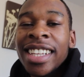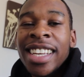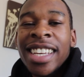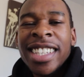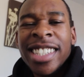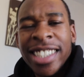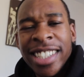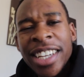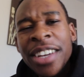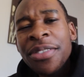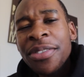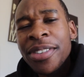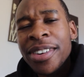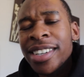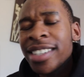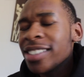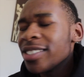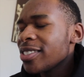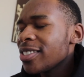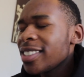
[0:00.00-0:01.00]
it's
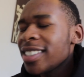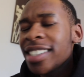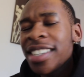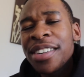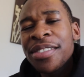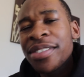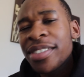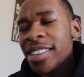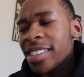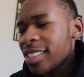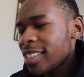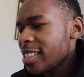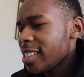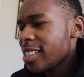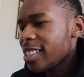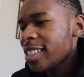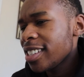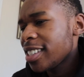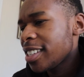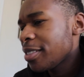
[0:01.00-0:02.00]
different, you know, it's different.
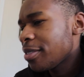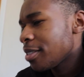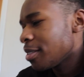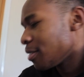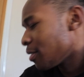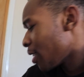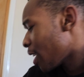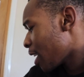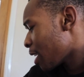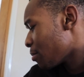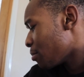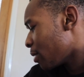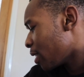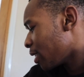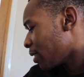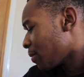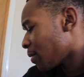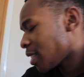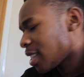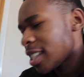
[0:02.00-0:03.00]
It's a different vibe,
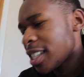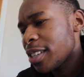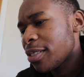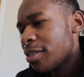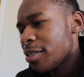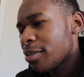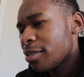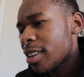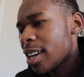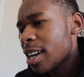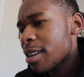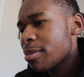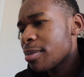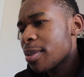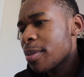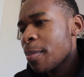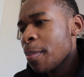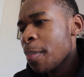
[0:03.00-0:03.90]
man. It's a different vibe.